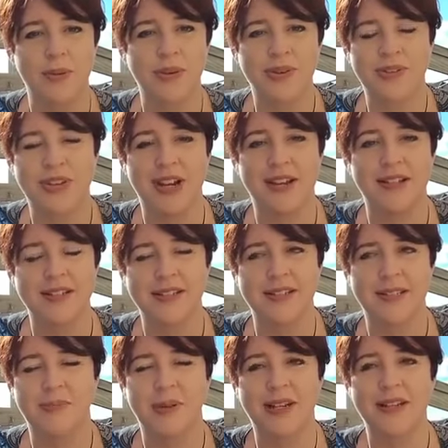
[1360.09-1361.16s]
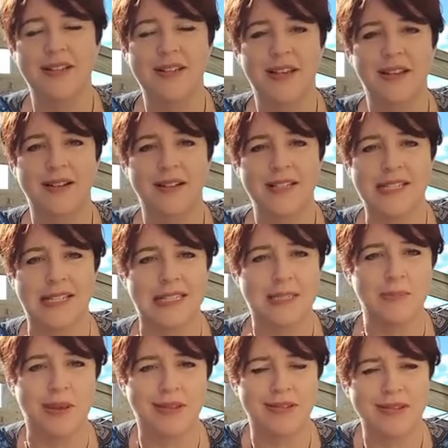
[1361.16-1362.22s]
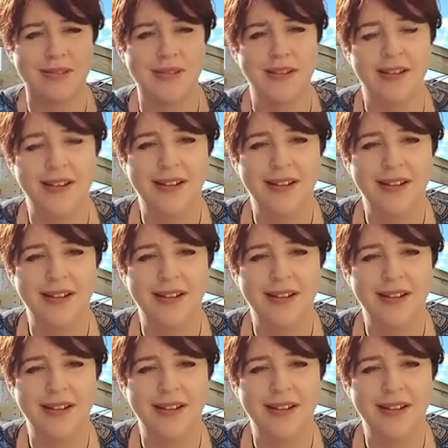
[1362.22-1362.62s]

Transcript: birthday because it's been exactly 6 months